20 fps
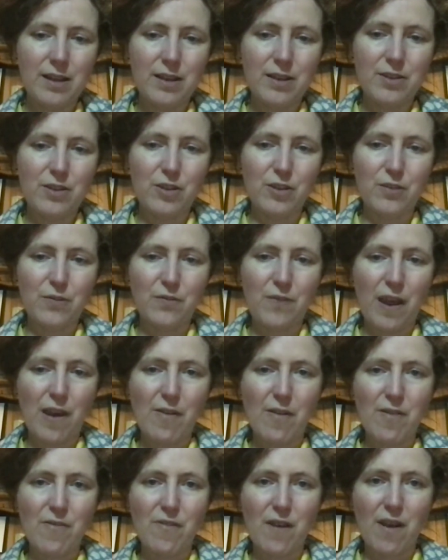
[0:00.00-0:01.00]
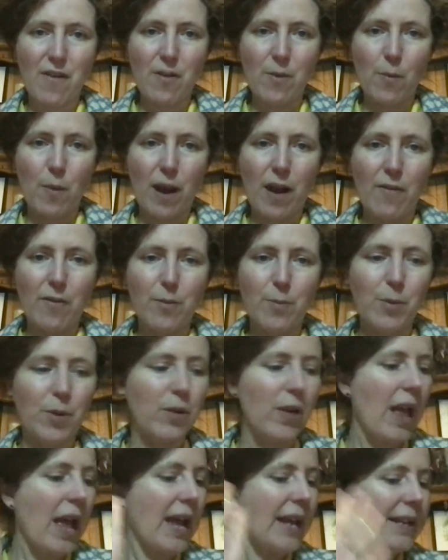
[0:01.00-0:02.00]
She's very, very
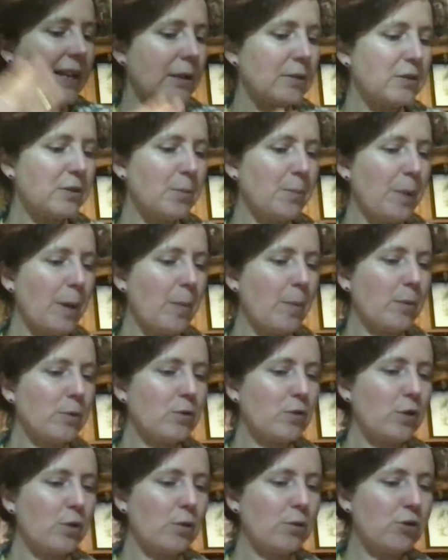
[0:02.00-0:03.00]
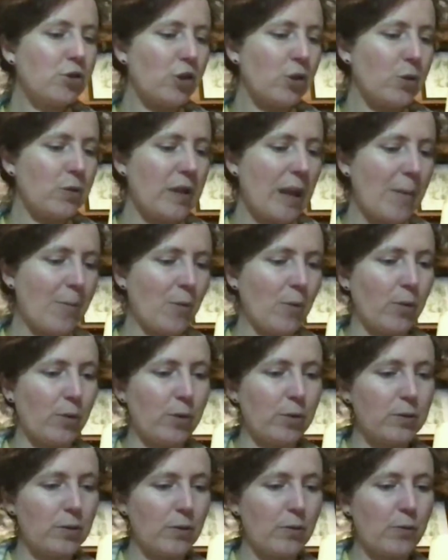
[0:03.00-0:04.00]
wearable. Now, some people do choose
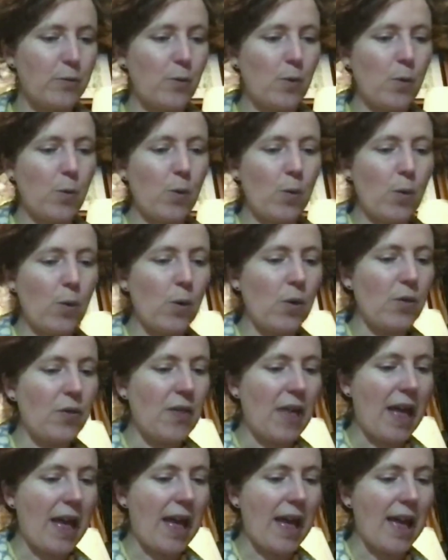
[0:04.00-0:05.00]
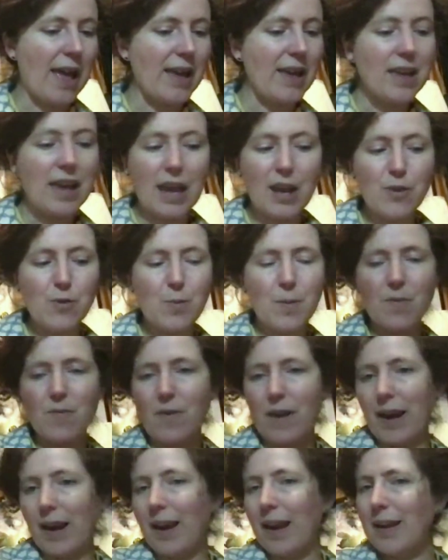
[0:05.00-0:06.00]
emerald for their engagement
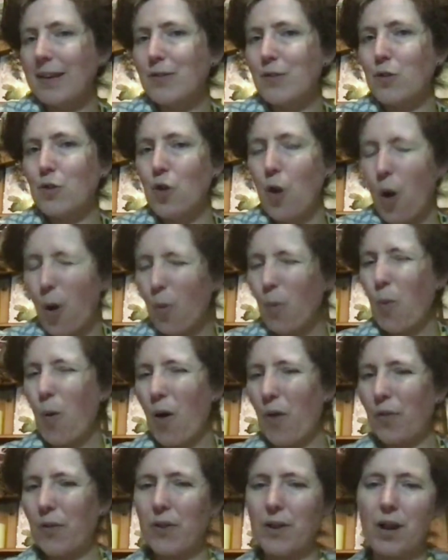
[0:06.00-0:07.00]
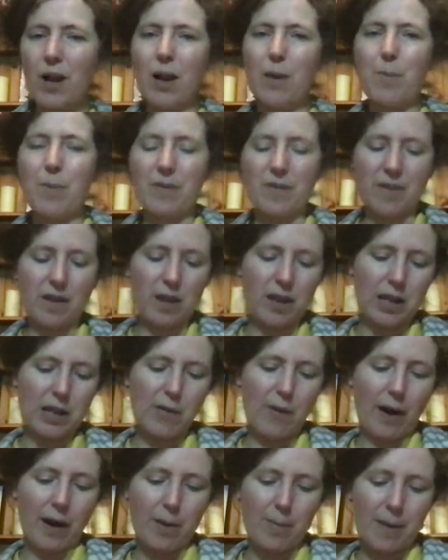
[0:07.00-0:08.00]
ring. It's not one that I particularly
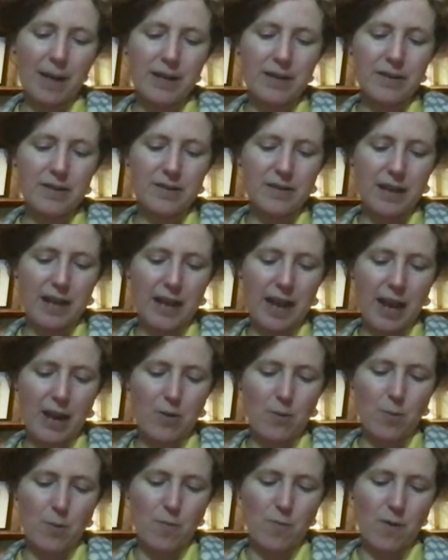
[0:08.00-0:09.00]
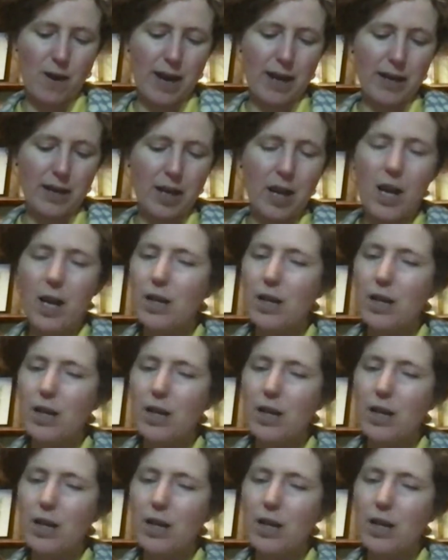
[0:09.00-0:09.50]
recommend as an engagement ring.